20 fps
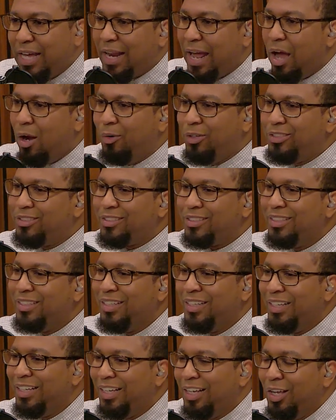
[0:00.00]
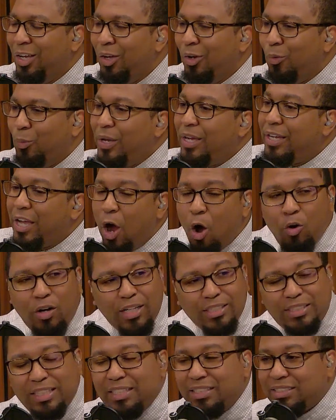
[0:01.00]
ours. We go
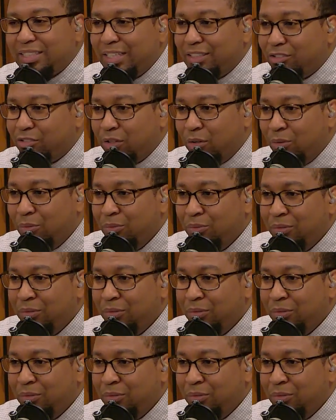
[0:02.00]
because he said so.